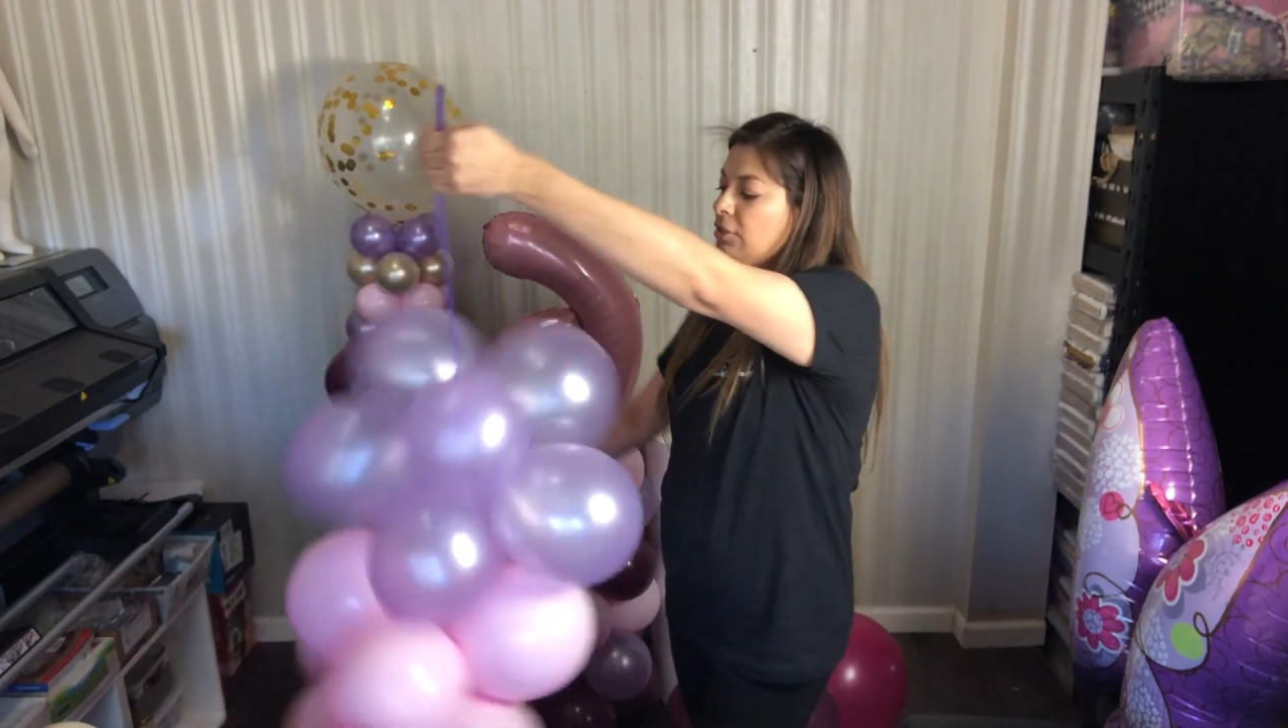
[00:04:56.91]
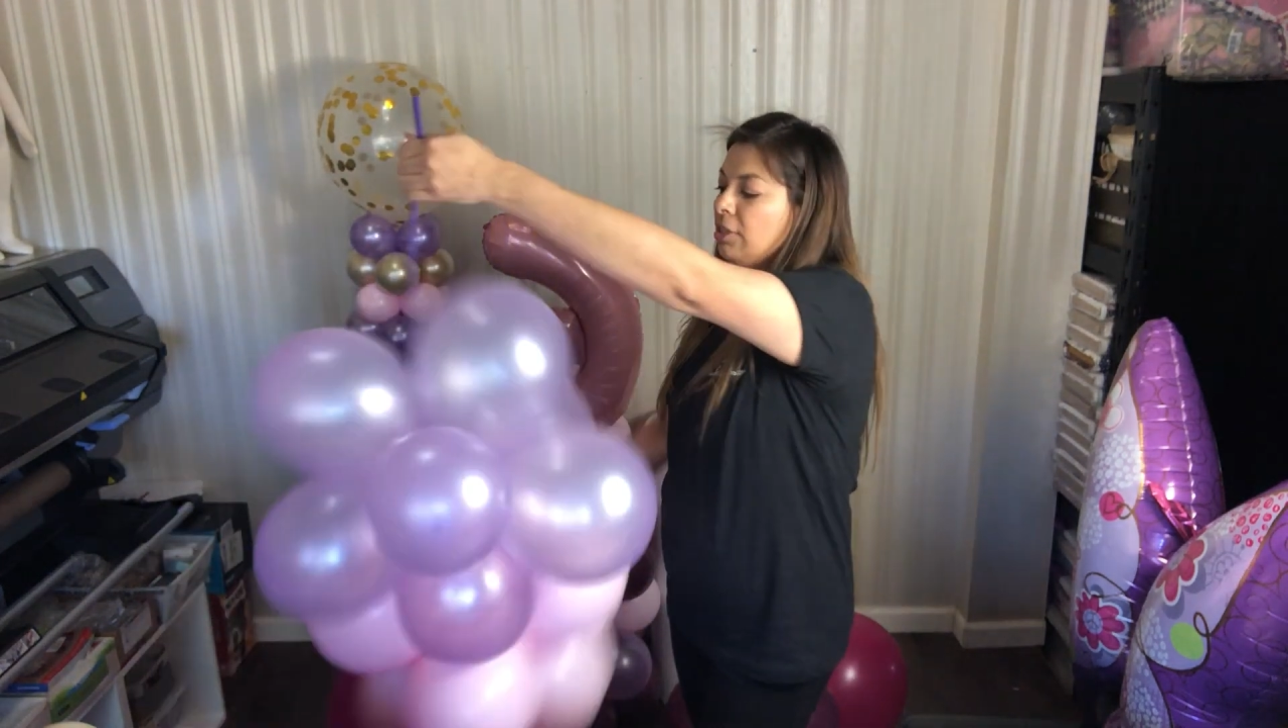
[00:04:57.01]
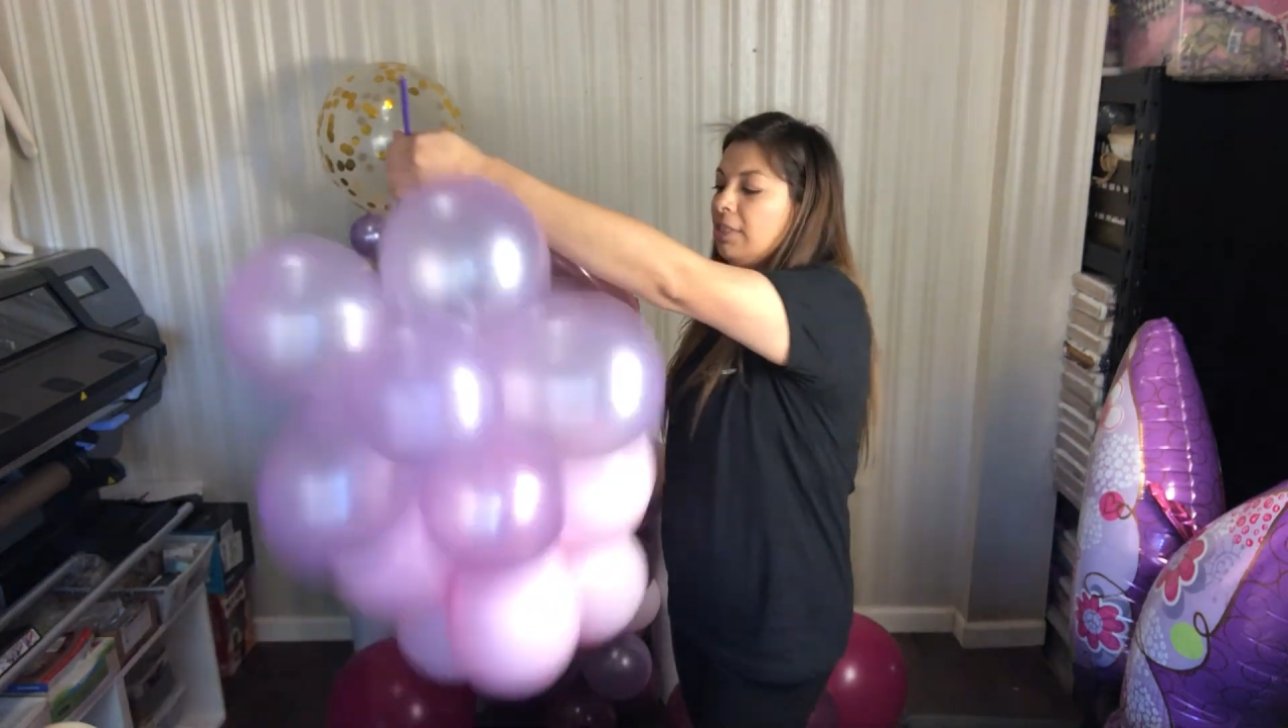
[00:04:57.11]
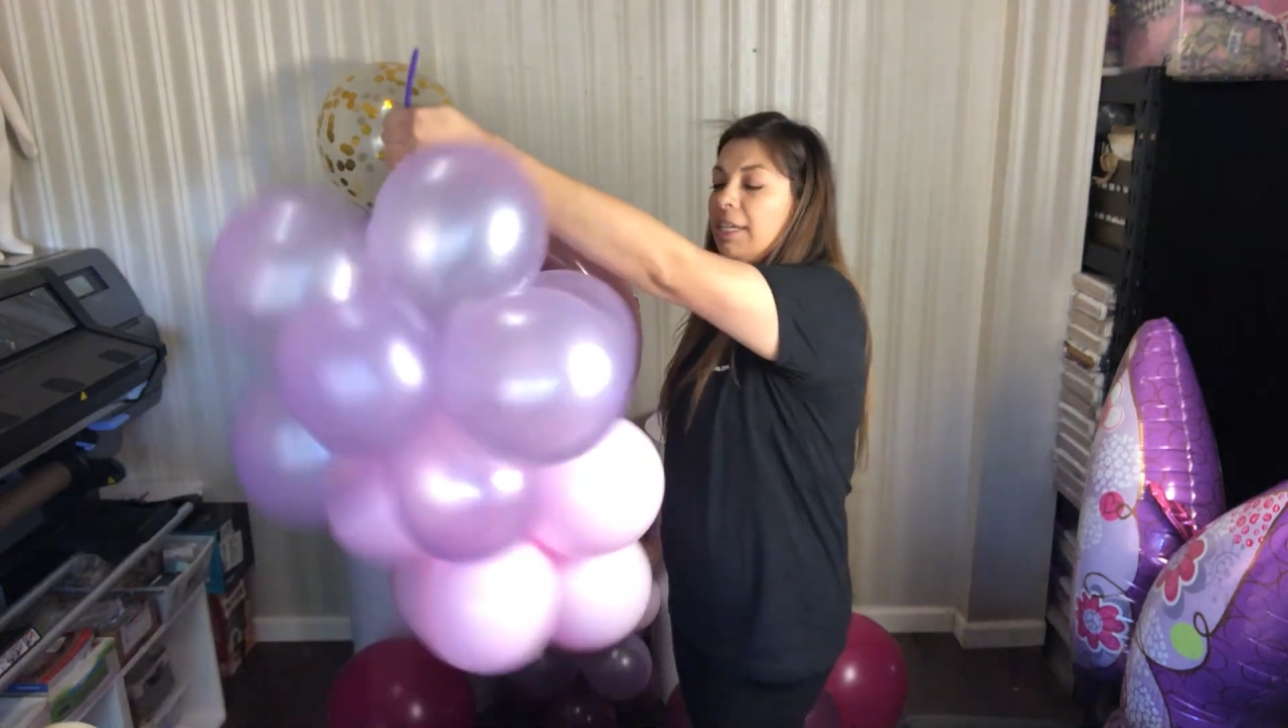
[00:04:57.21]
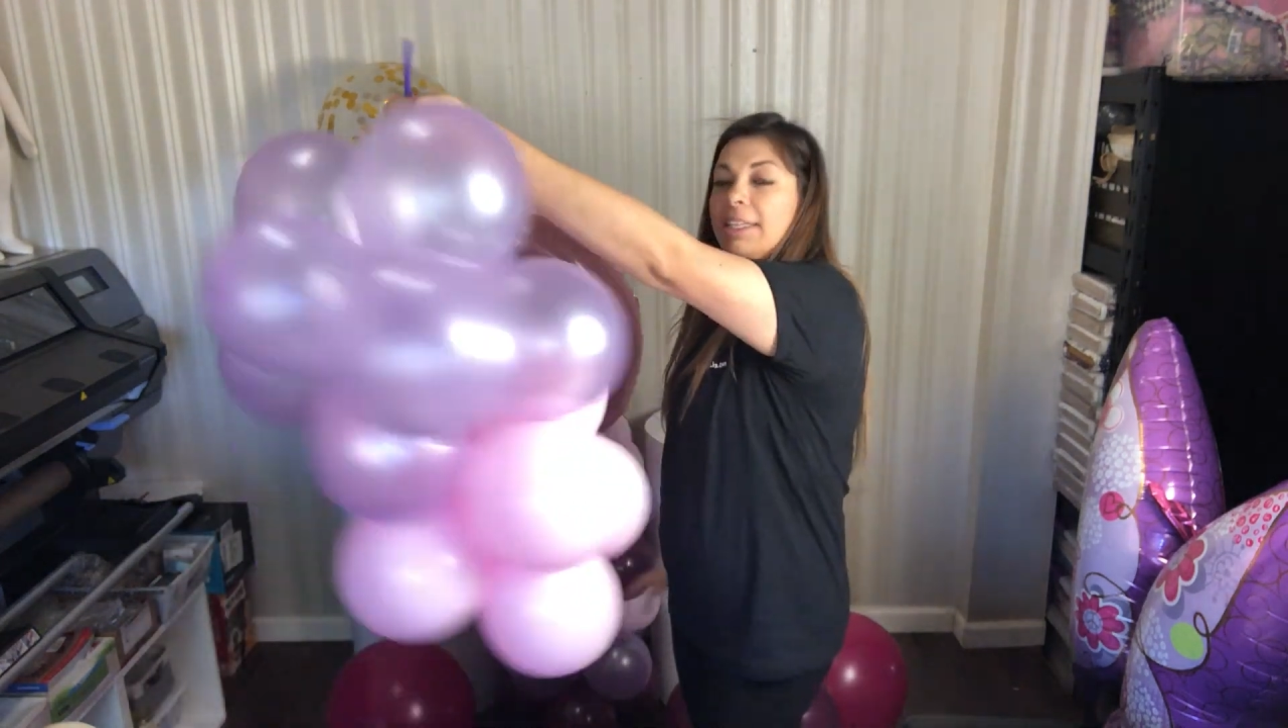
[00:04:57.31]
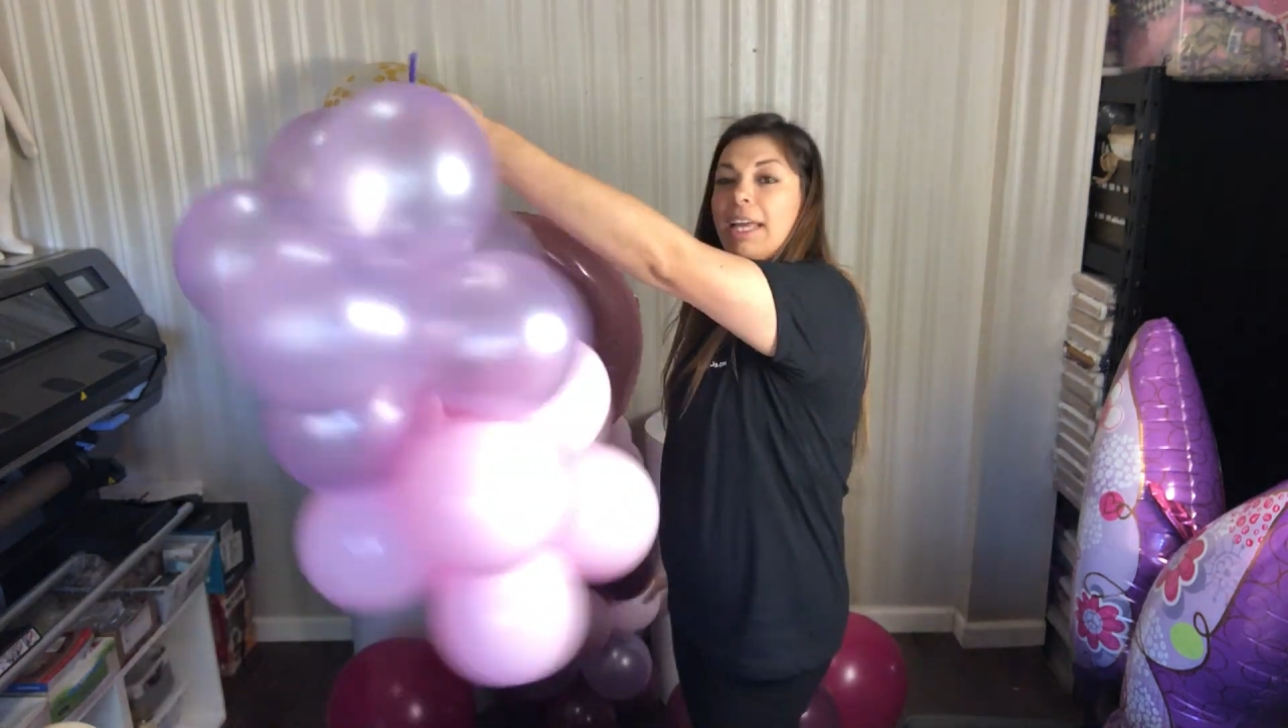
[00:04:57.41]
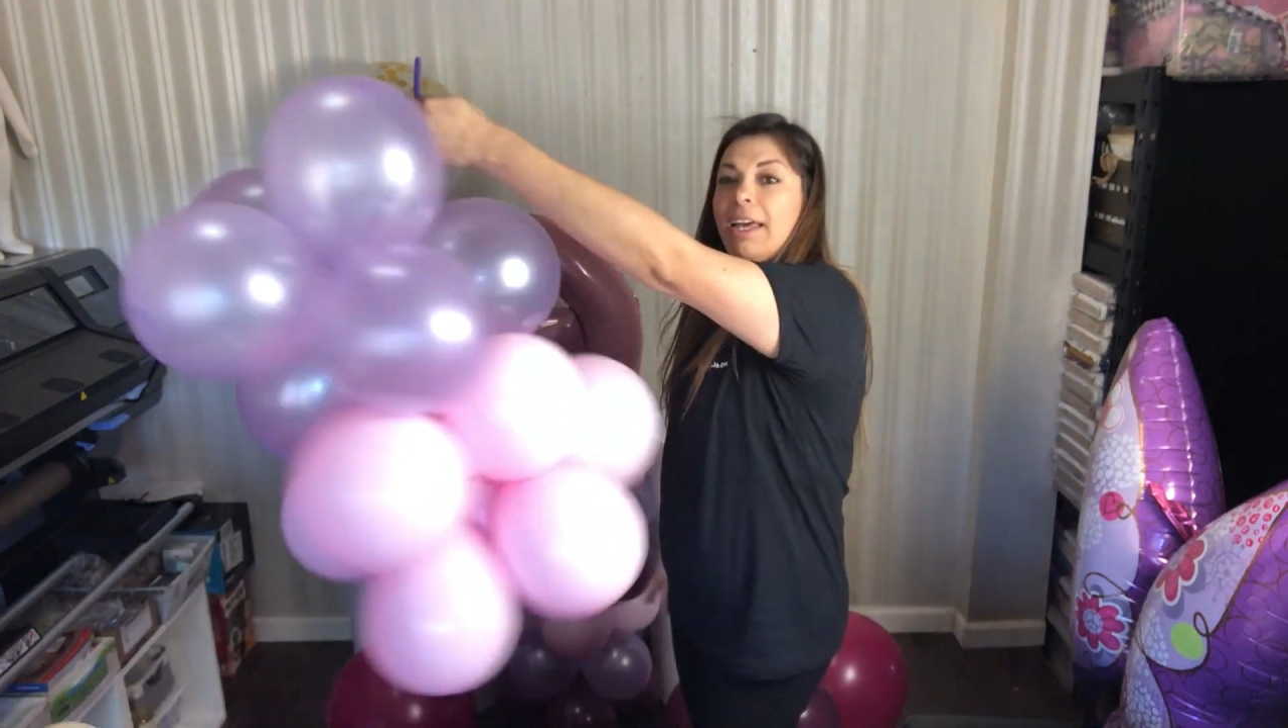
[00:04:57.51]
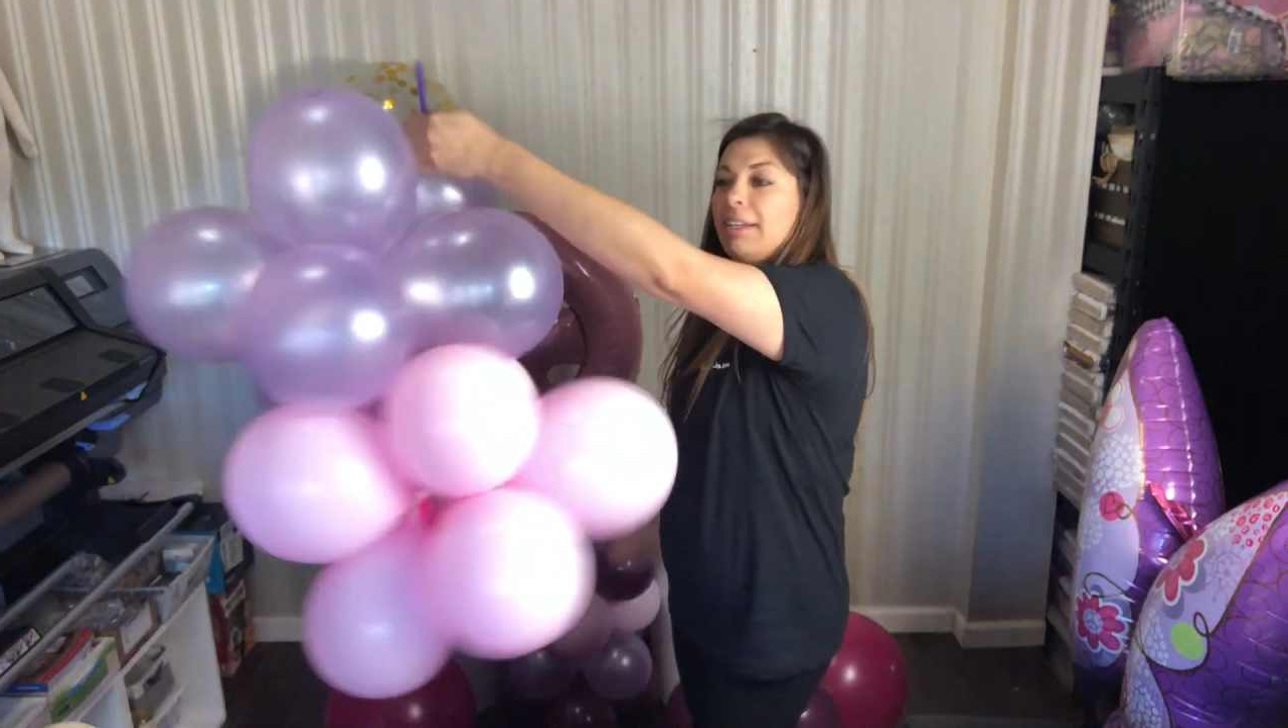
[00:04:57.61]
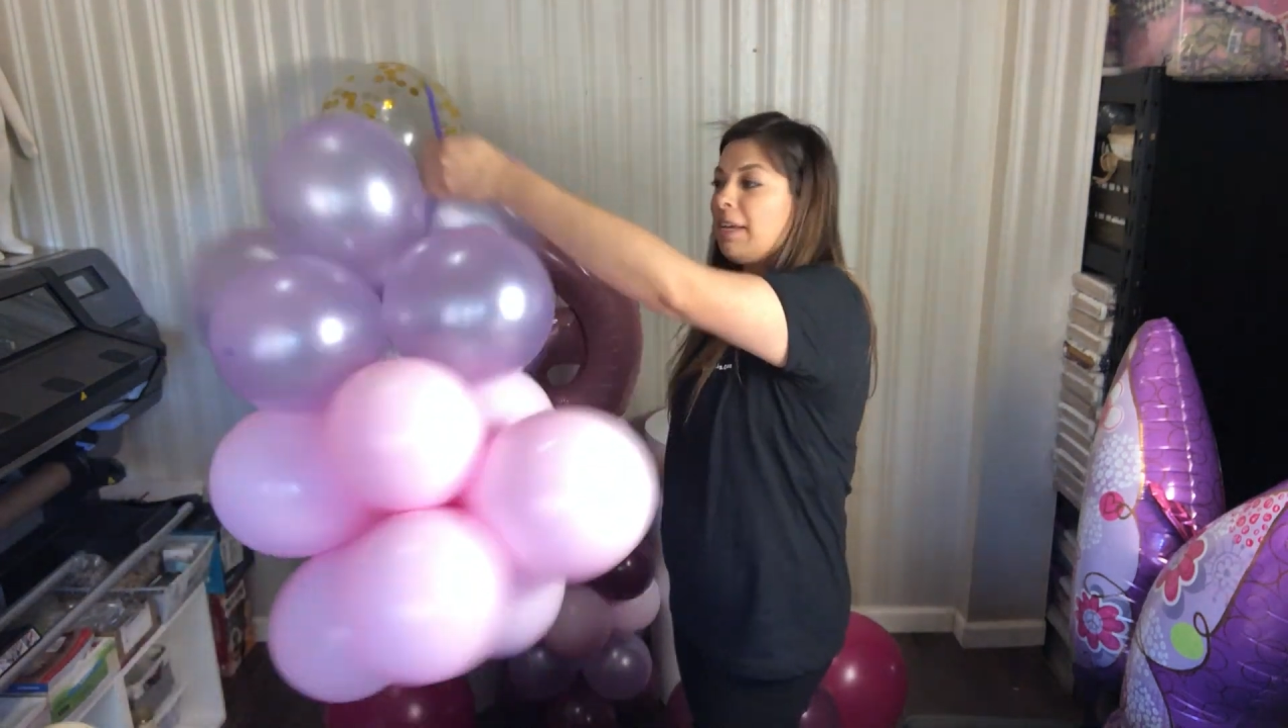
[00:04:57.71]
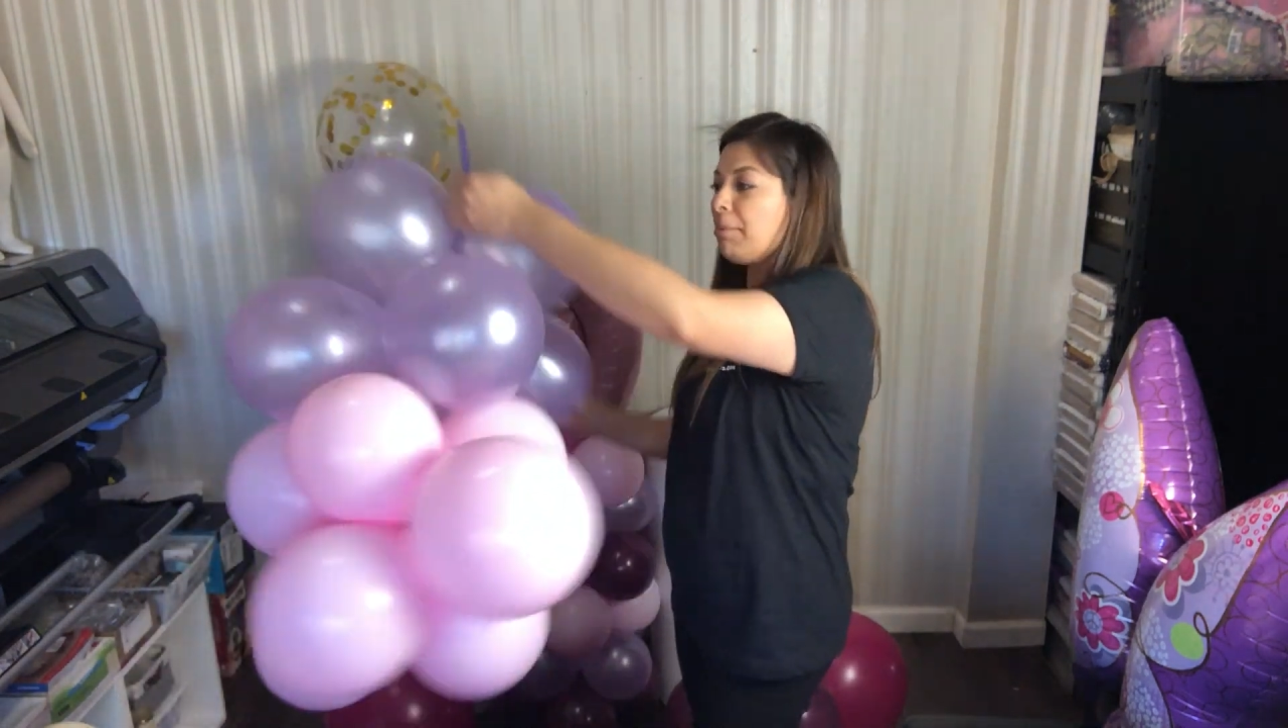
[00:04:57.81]
just like
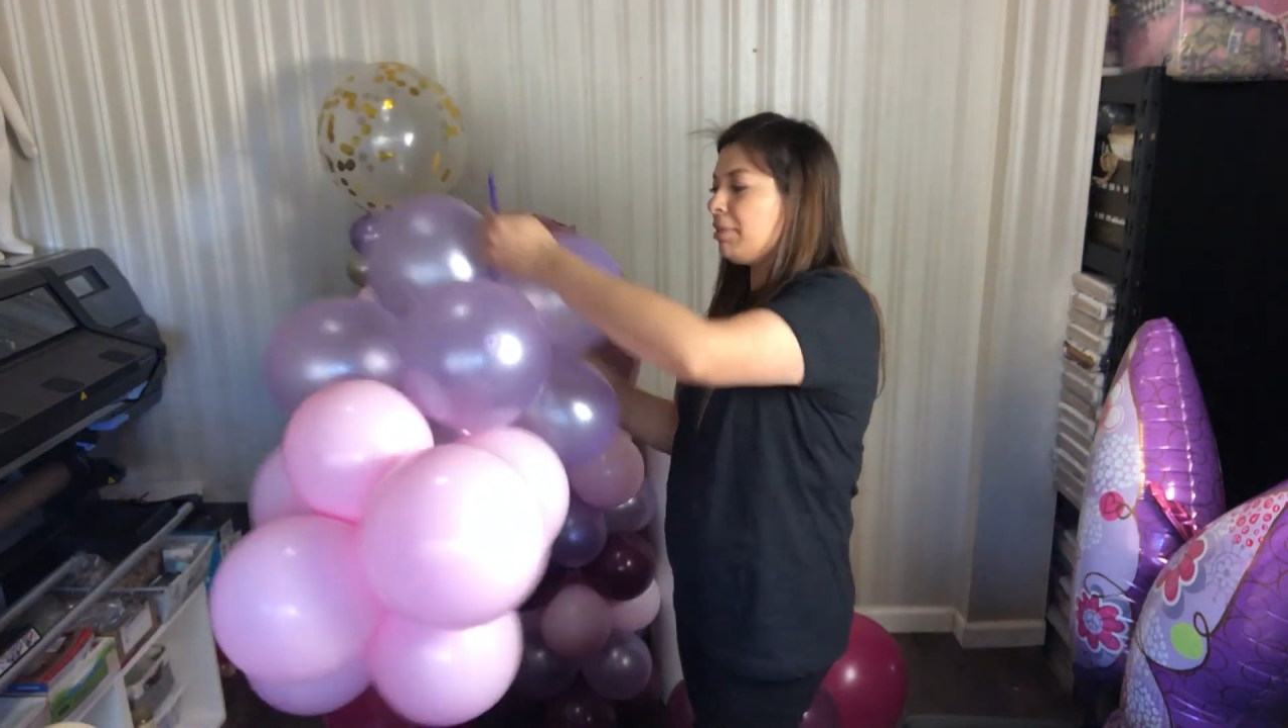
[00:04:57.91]
that a couple